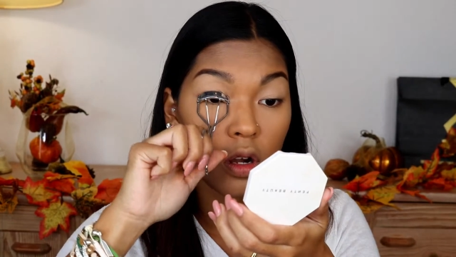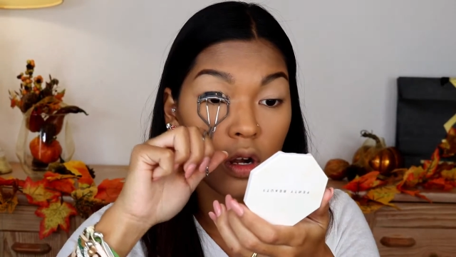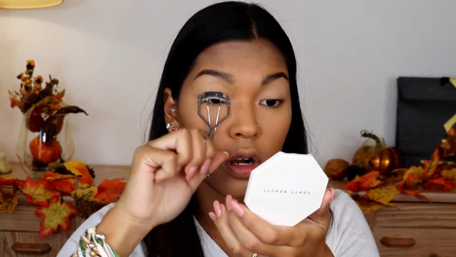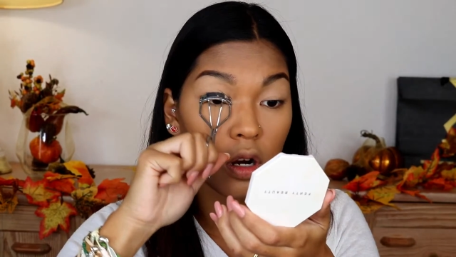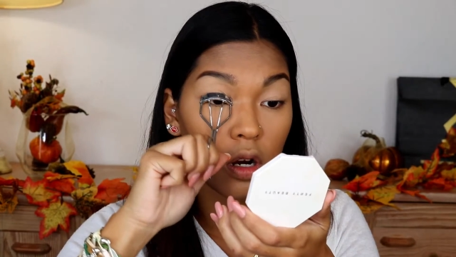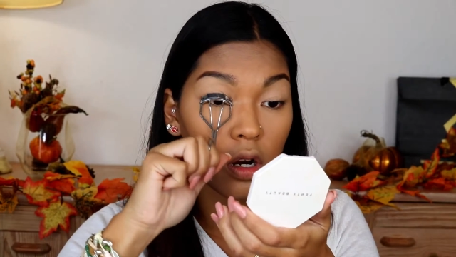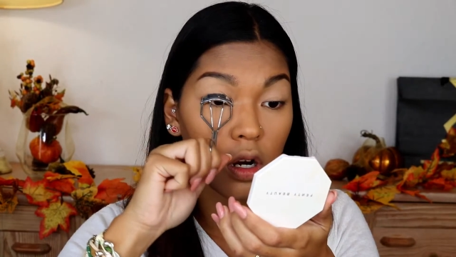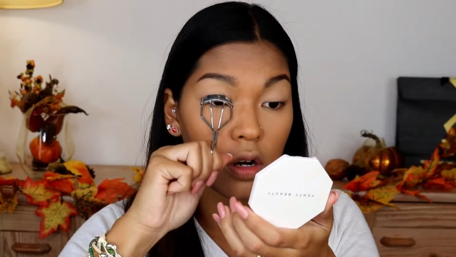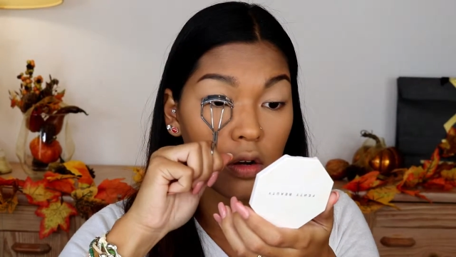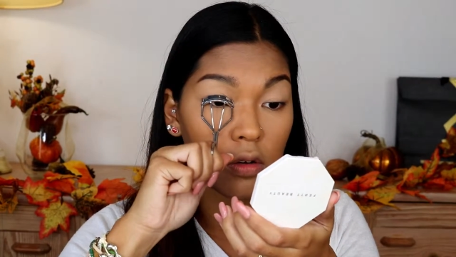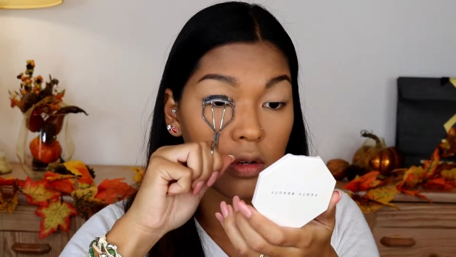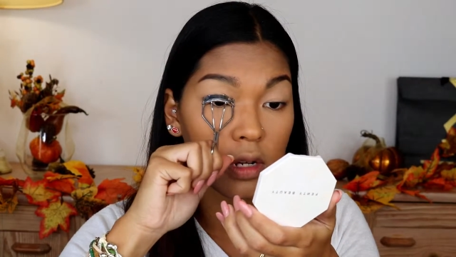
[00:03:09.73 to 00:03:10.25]

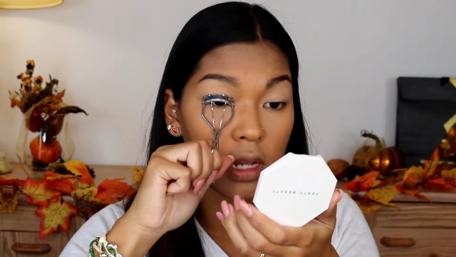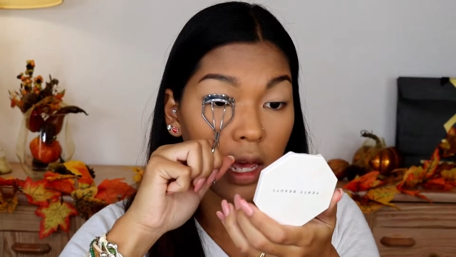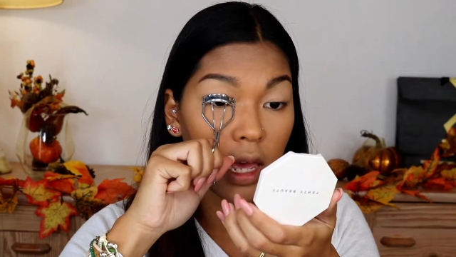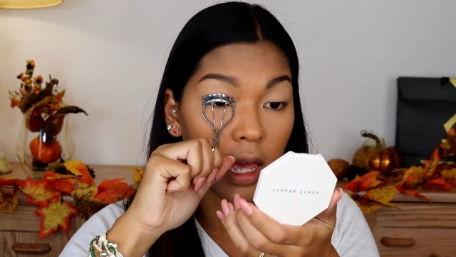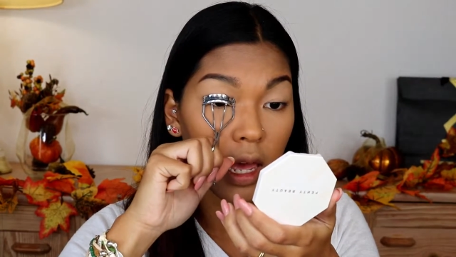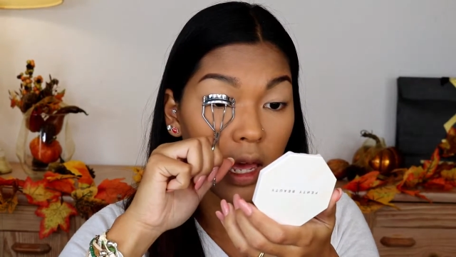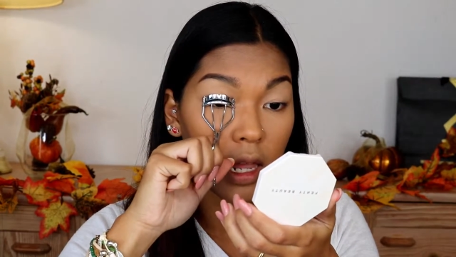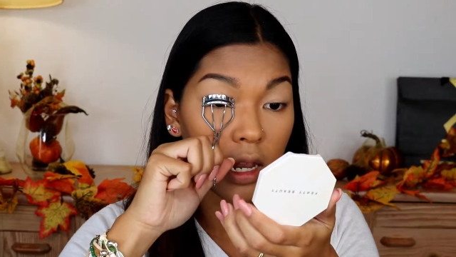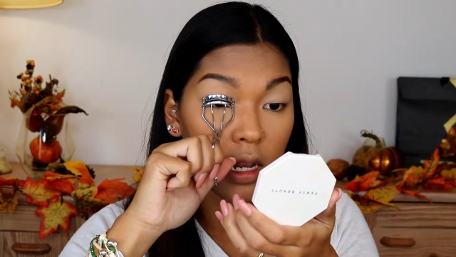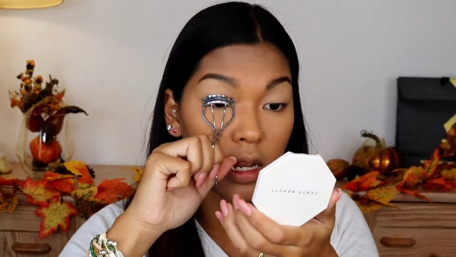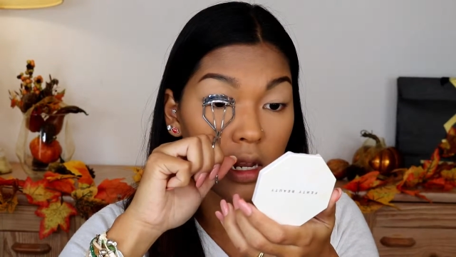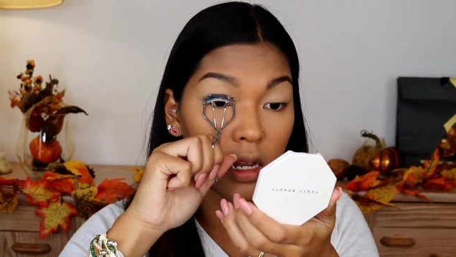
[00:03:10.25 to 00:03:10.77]
curl
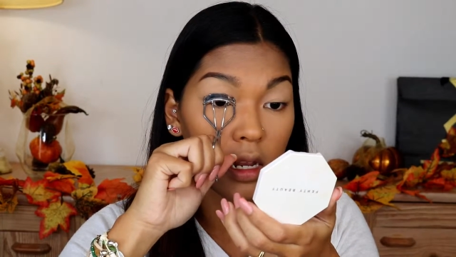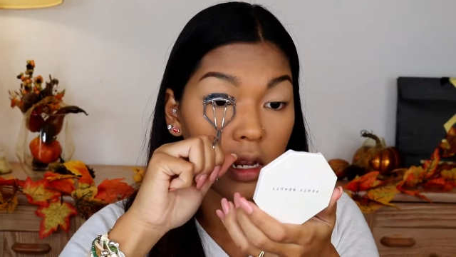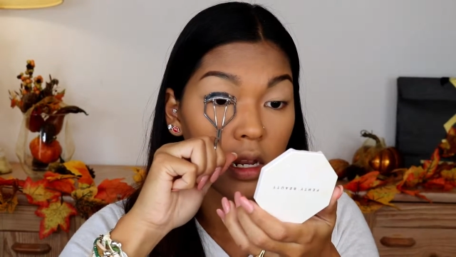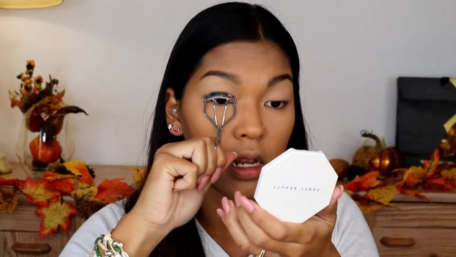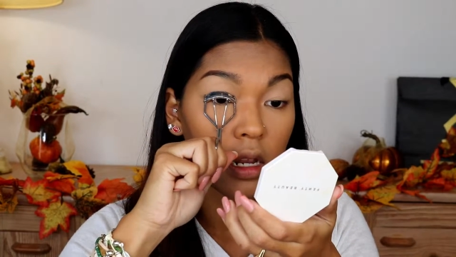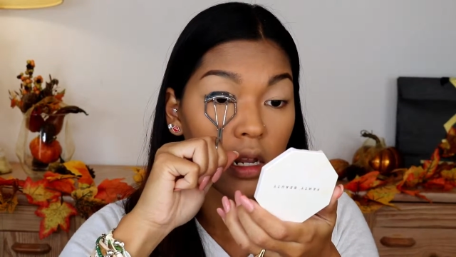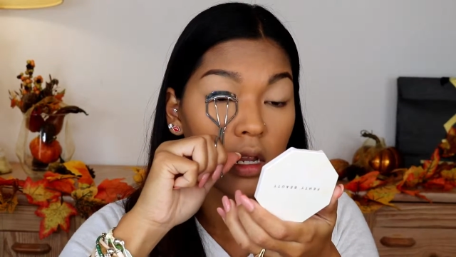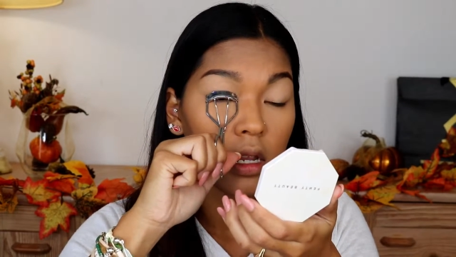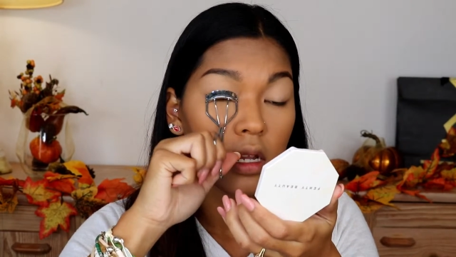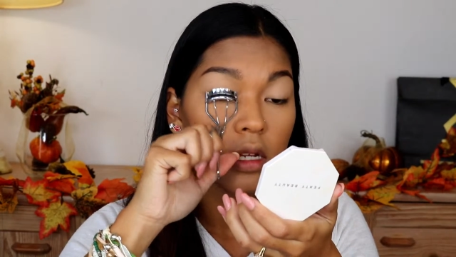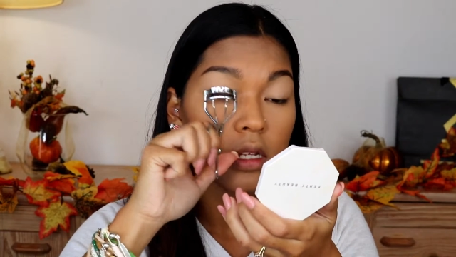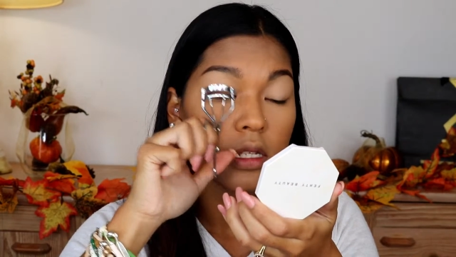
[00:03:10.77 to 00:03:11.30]
that
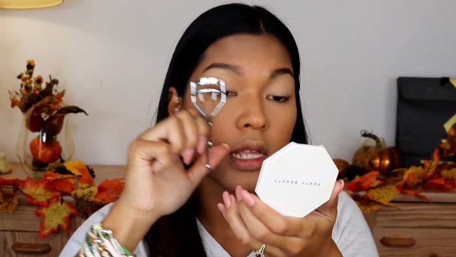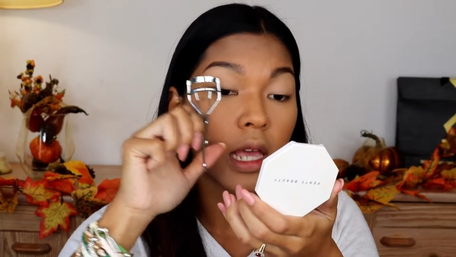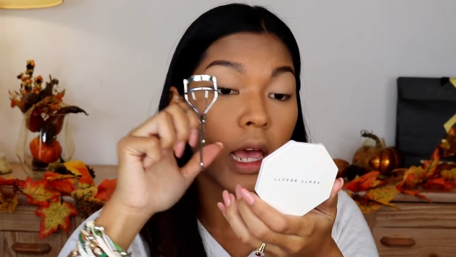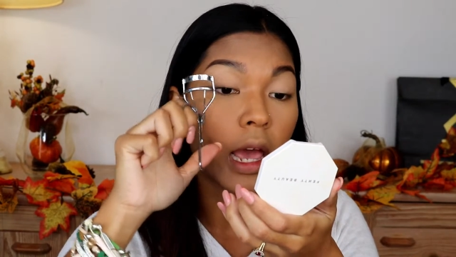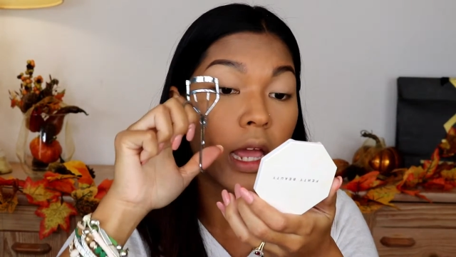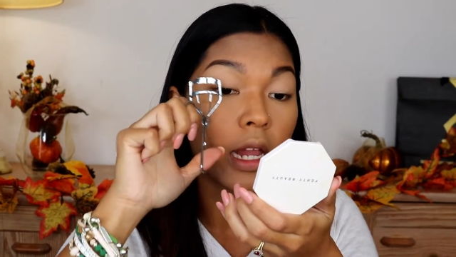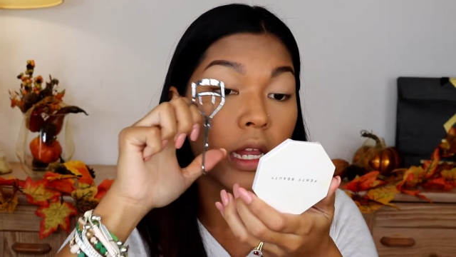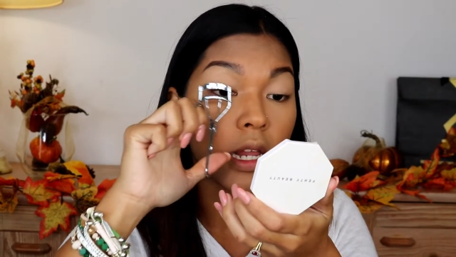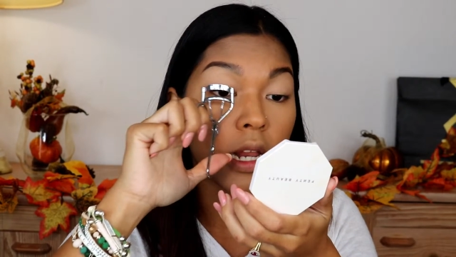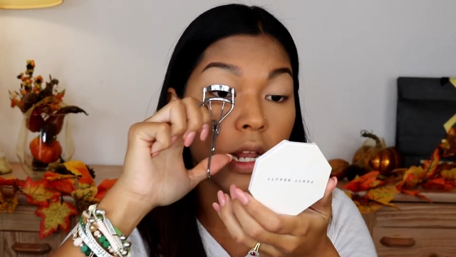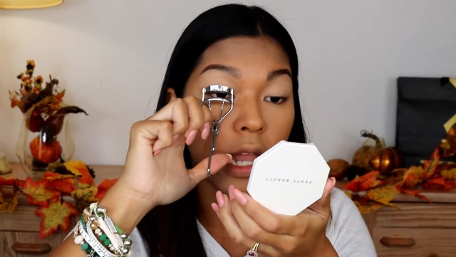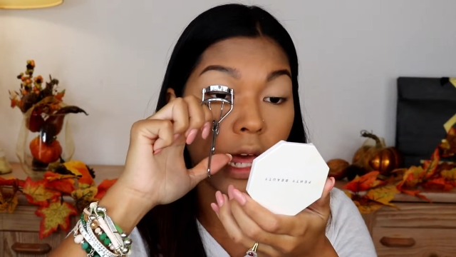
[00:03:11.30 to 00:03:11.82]

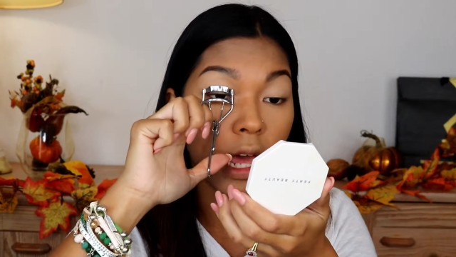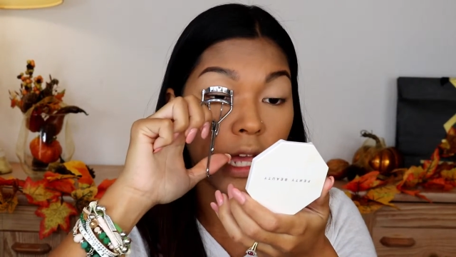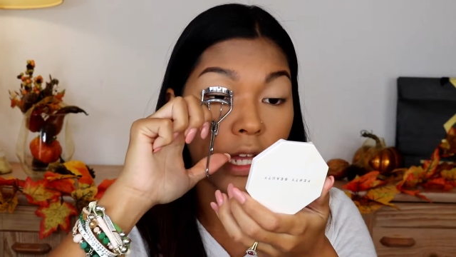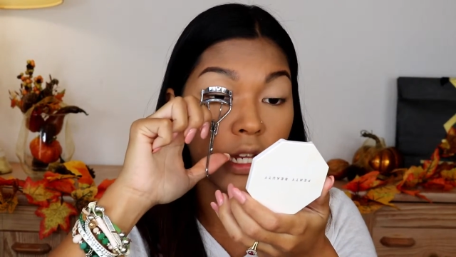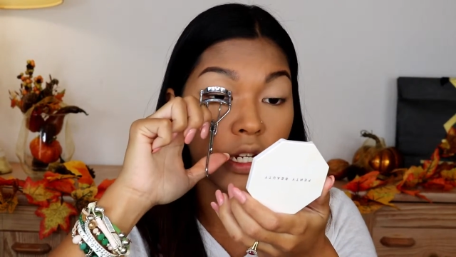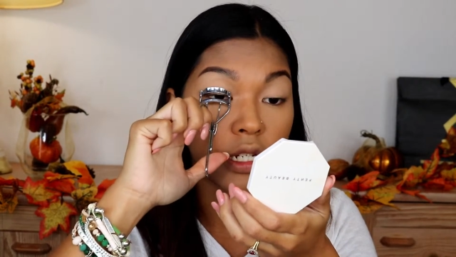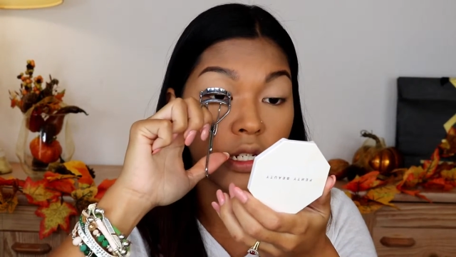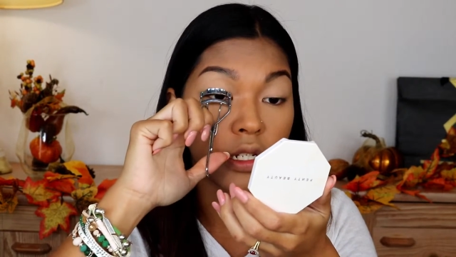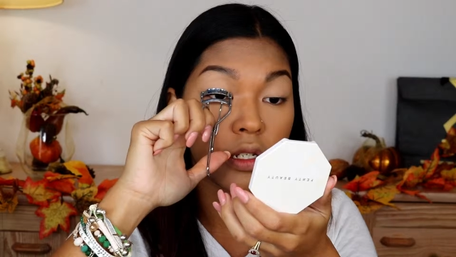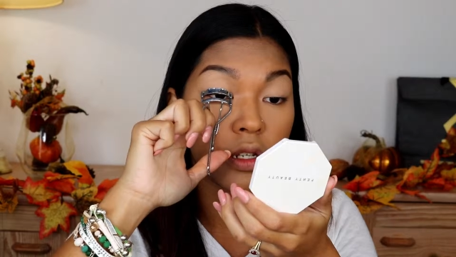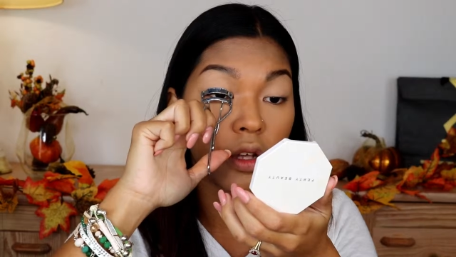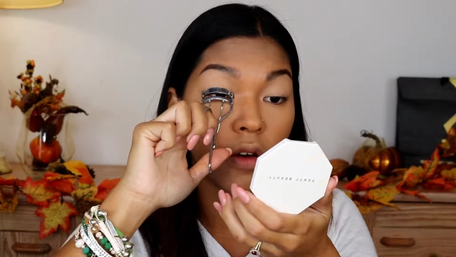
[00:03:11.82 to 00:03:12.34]
tiny
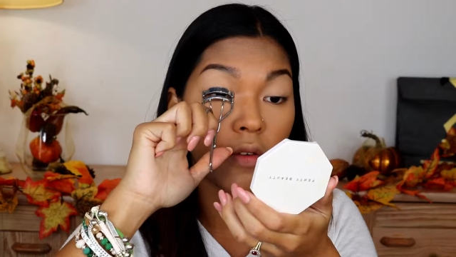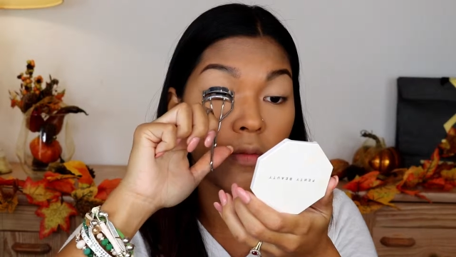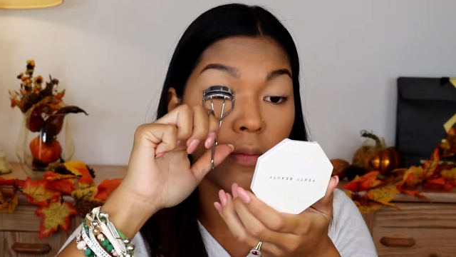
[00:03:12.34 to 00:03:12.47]
lashes of